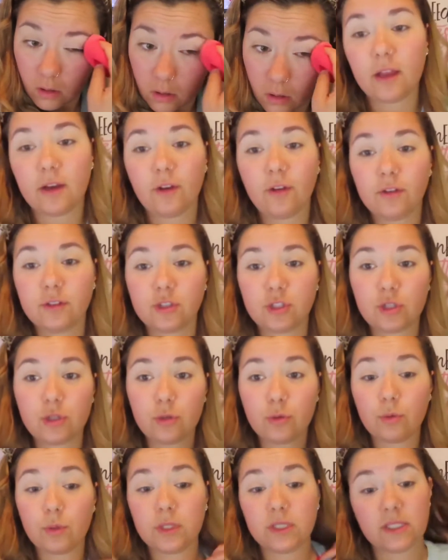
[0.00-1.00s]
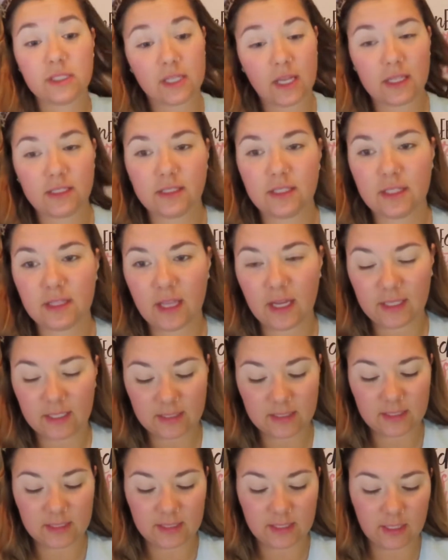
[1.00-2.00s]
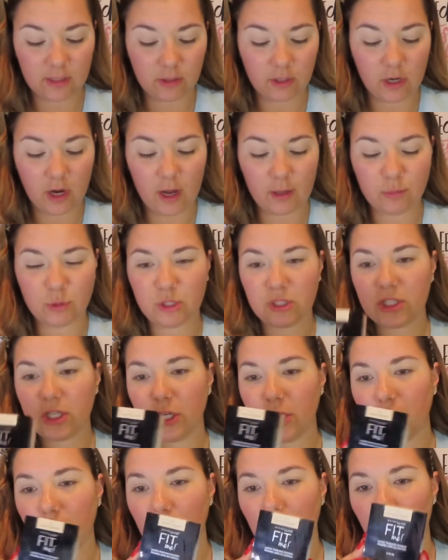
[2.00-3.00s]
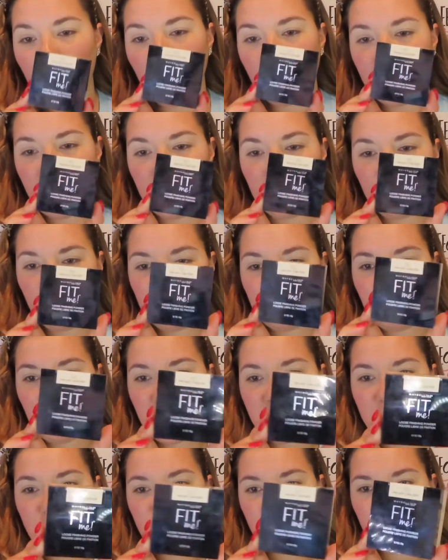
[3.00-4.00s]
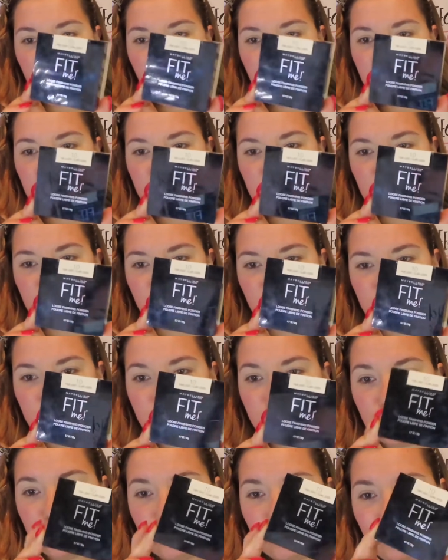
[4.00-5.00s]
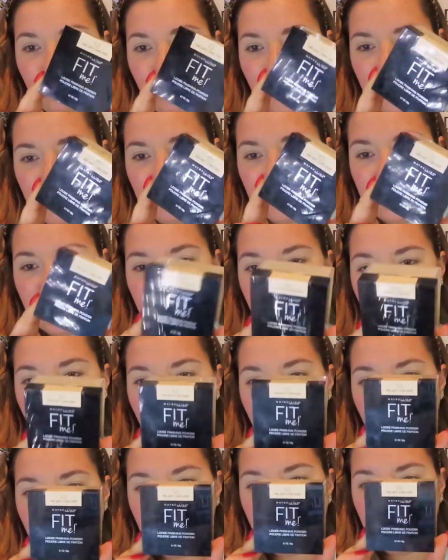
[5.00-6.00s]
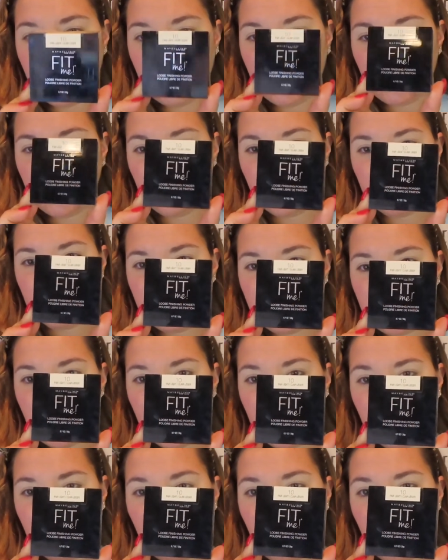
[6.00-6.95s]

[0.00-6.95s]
And to set that concealer, I'm just going to go in with my tried and true Maybelline Fit Me Loose Setting